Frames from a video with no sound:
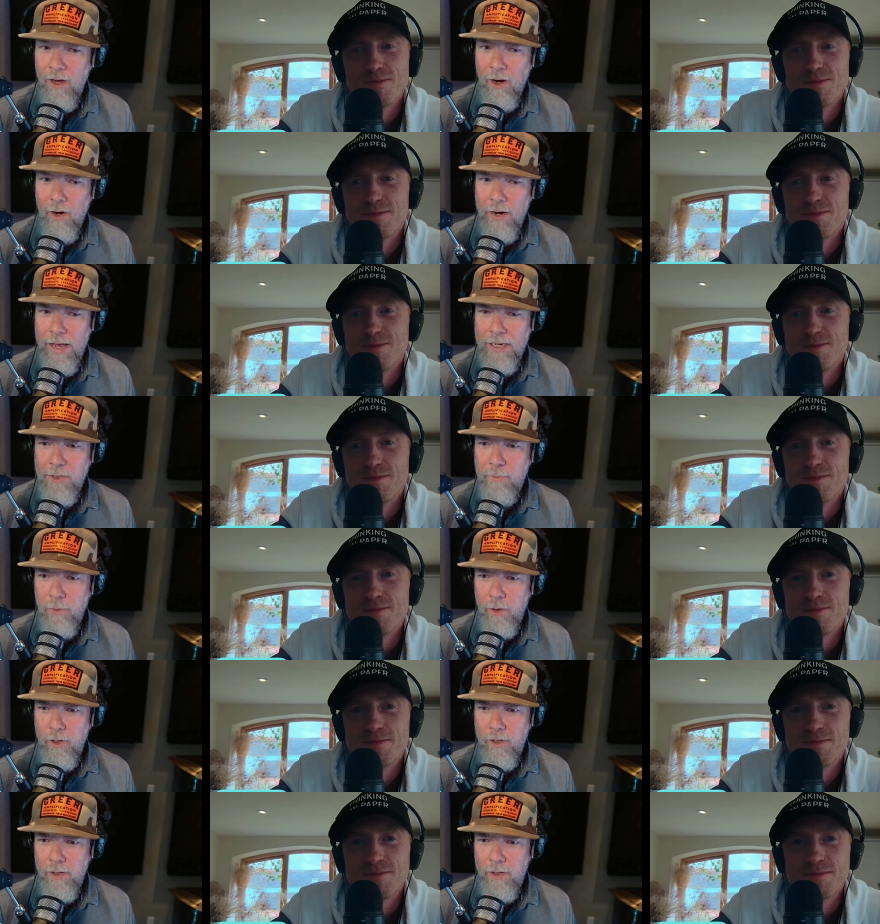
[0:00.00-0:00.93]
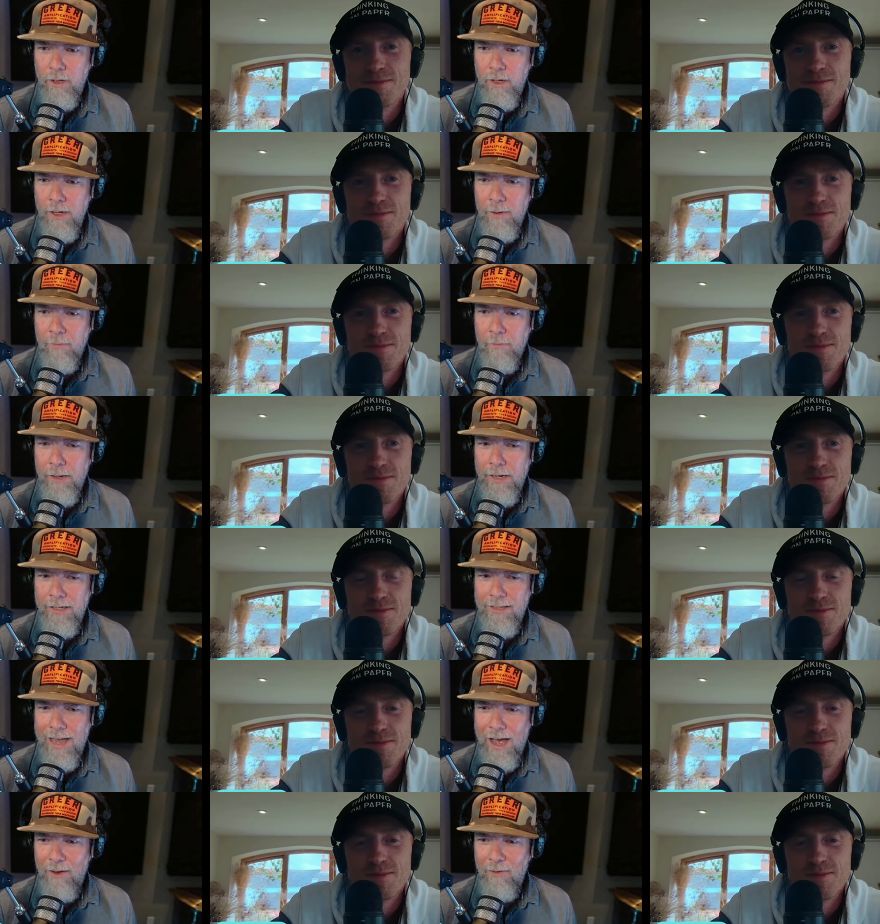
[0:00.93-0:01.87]
Speaker 1: our next book
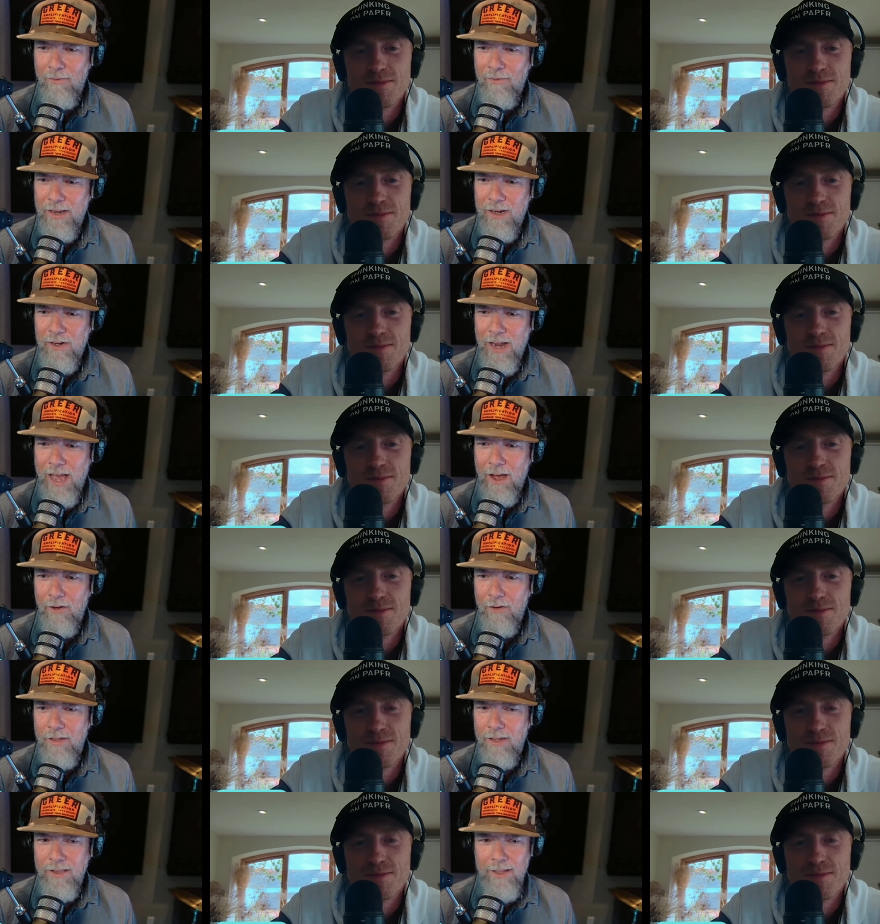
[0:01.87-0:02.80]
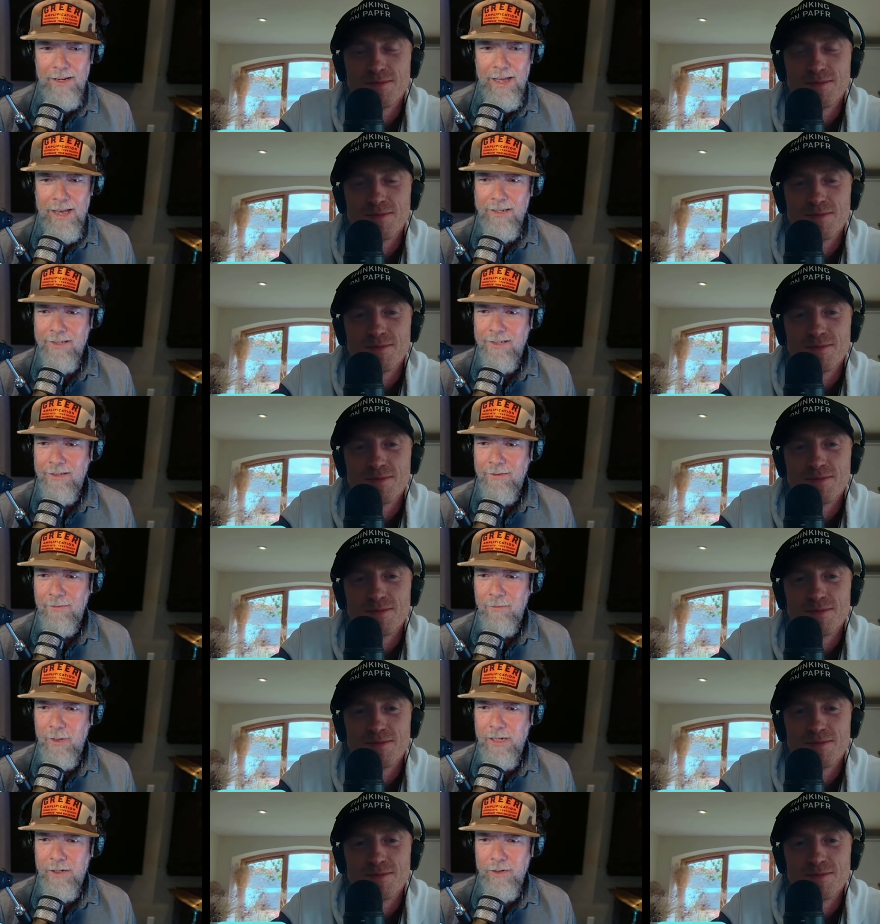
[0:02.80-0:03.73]
picked out, figured out in the next
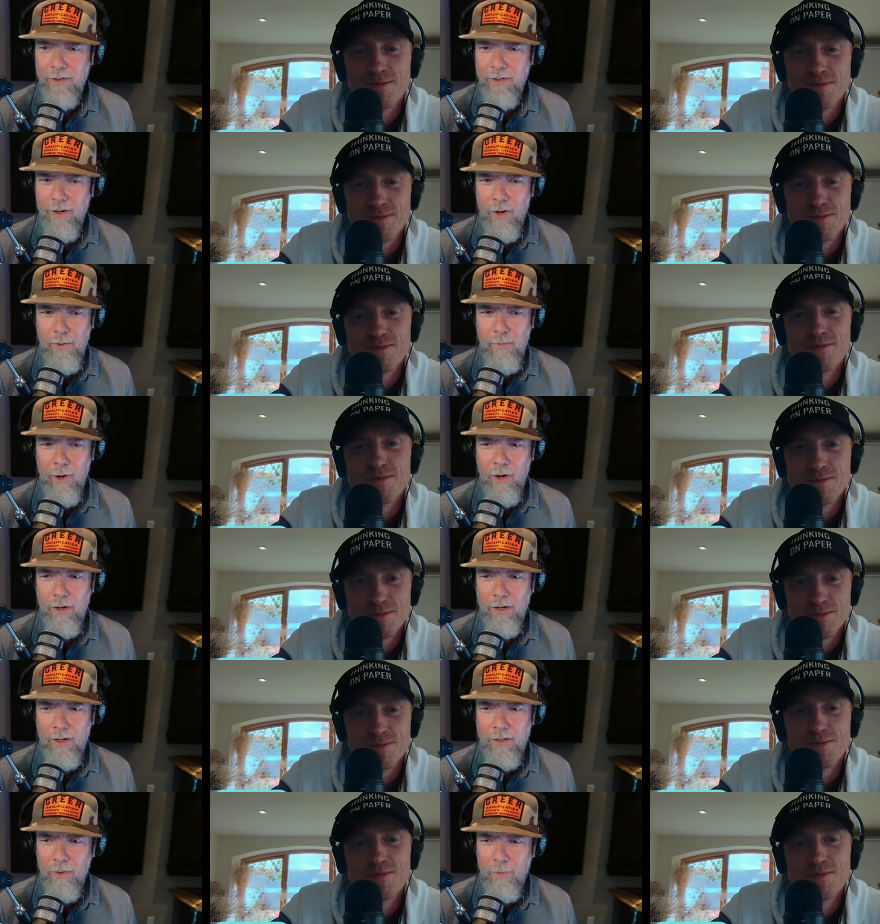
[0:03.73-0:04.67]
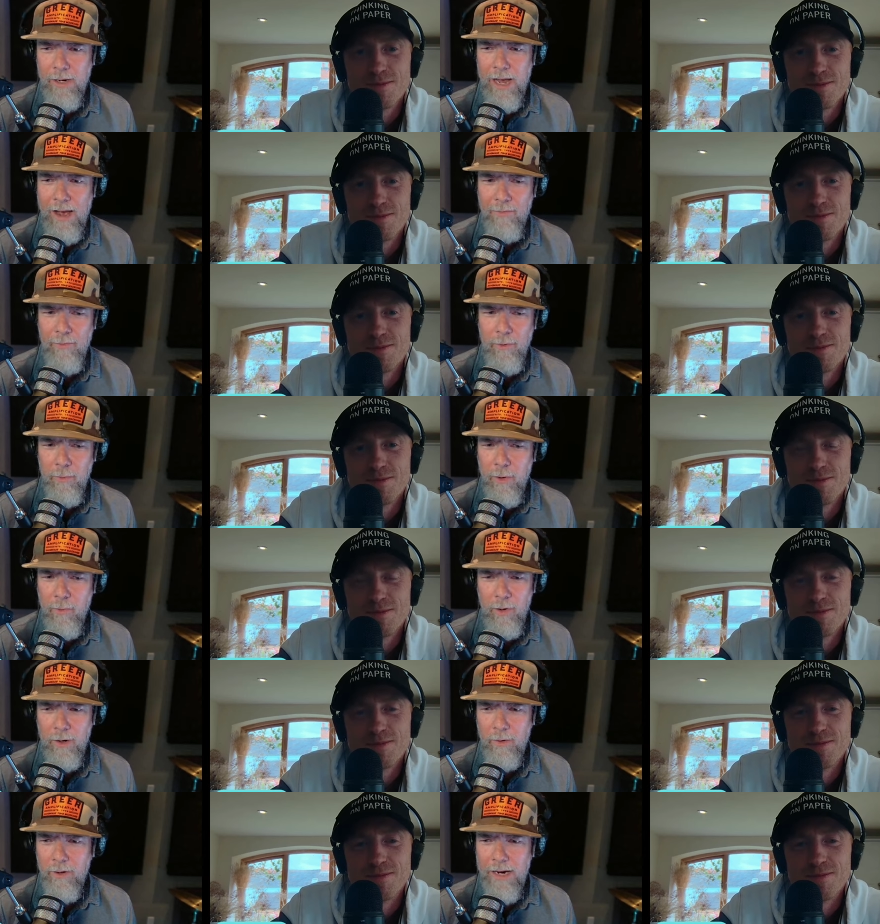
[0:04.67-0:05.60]
week or so. Mark, do we have one we
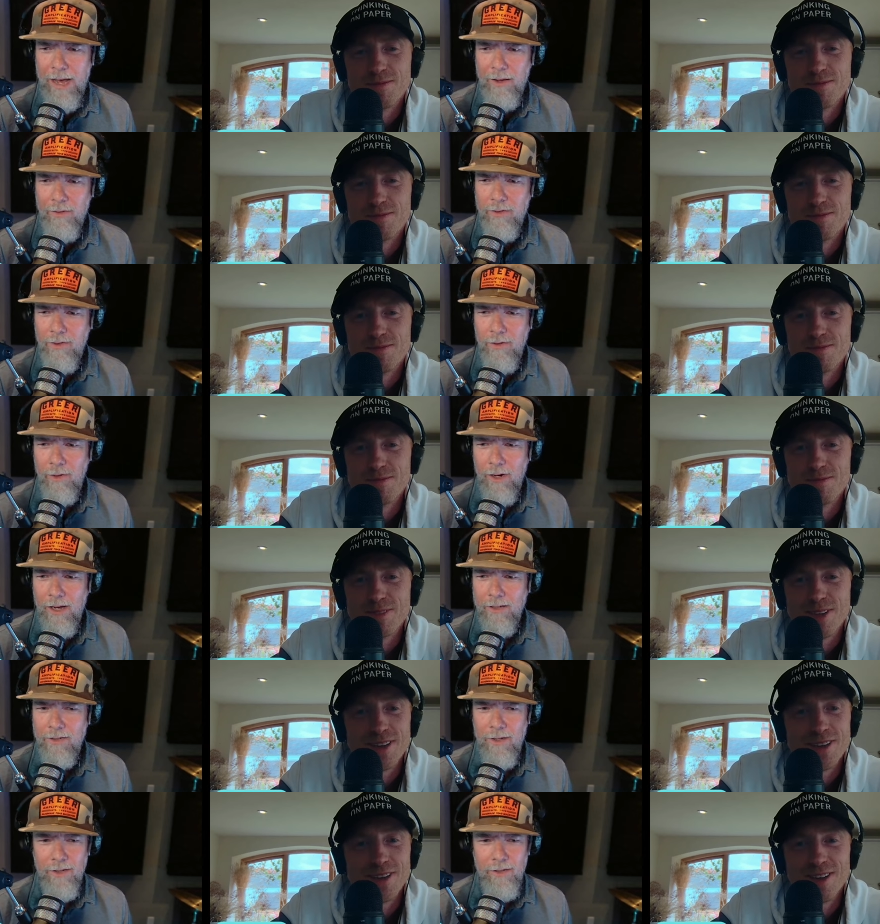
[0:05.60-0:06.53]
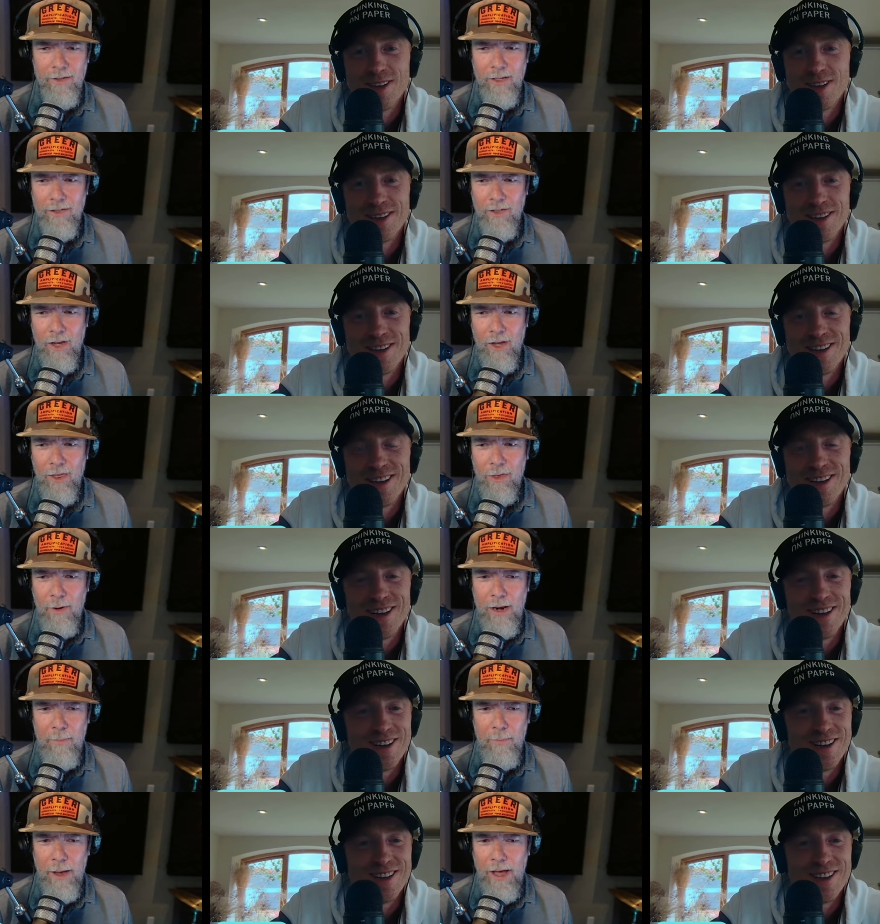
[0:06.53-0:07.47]
want to announce? Or I saw a
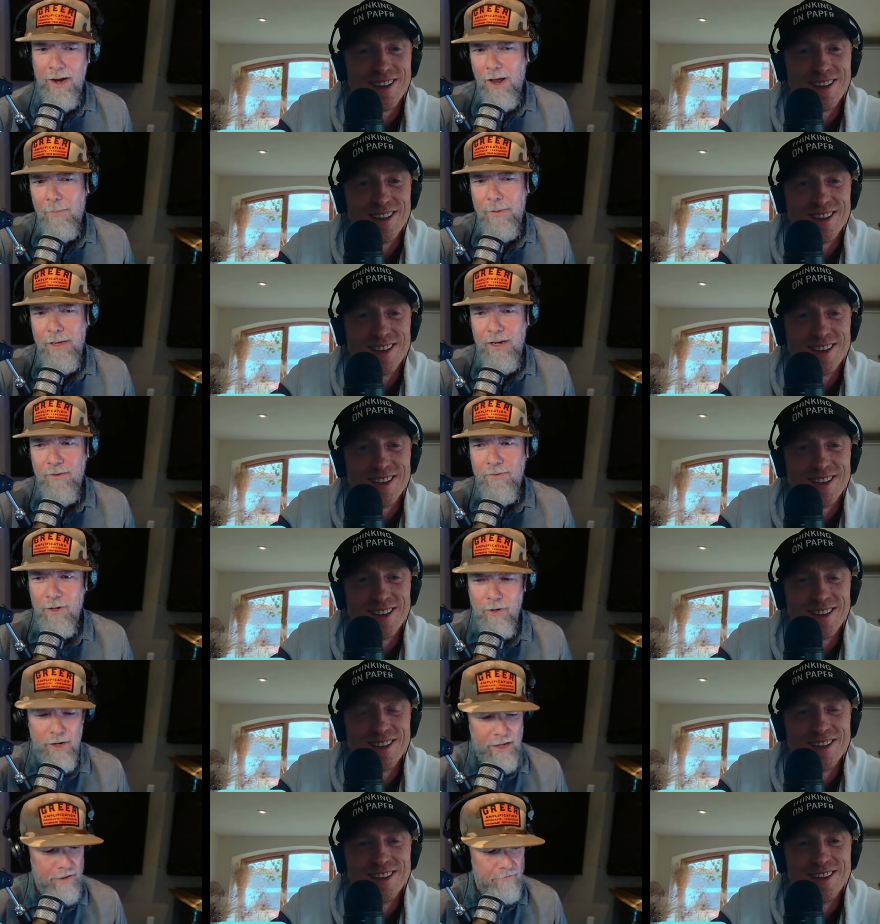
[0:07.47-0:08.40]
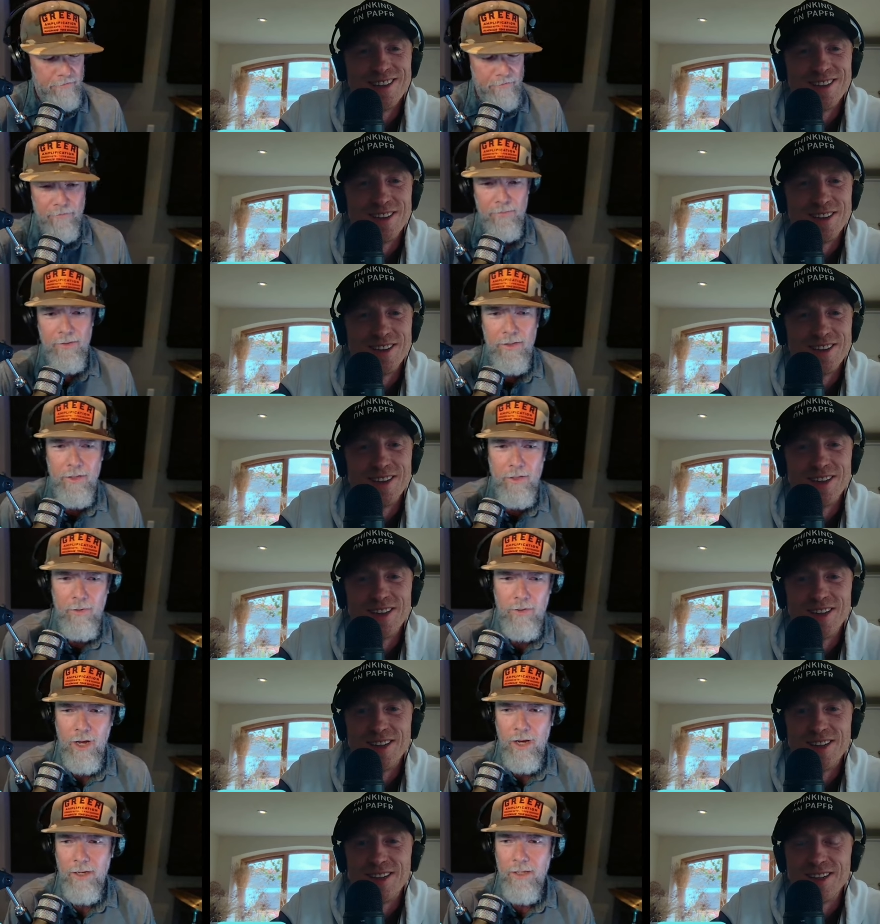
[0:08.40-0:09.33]
thread about it. I'm in. If you're in, you
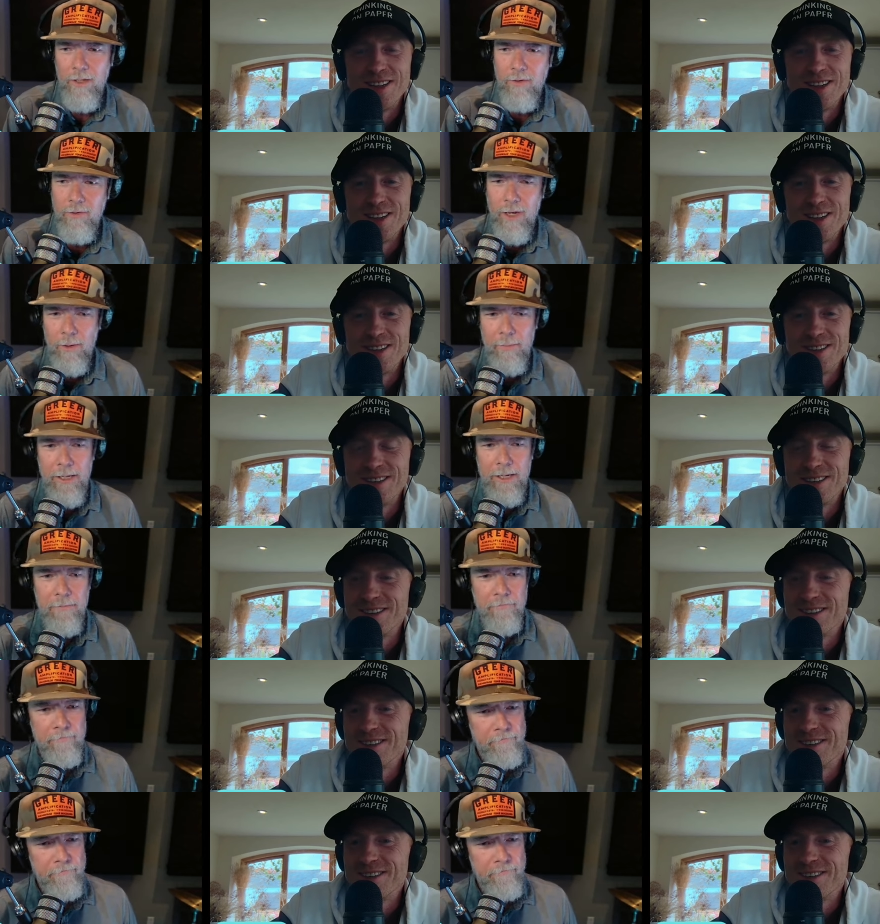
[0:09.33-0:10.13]
tell me.